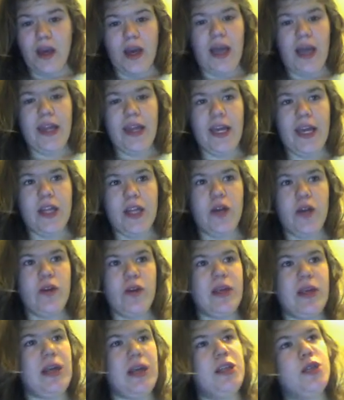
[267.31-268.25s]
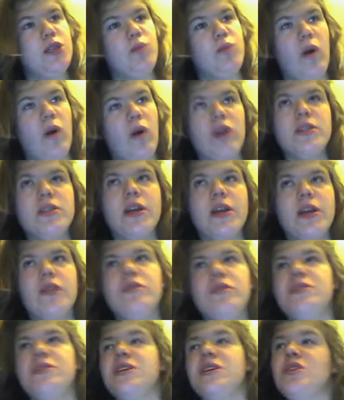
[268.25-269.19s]
And like literally, he just walks there with
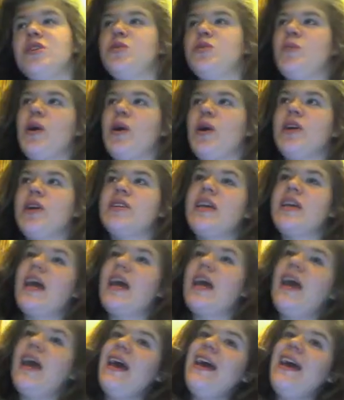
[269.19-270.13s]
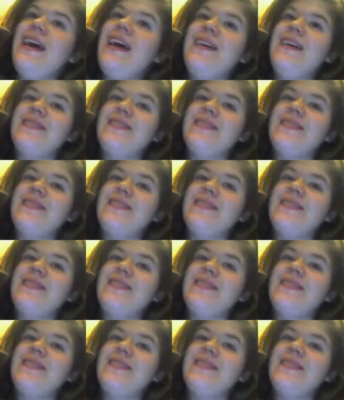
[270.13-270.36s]
his ears perked, like, "Hey,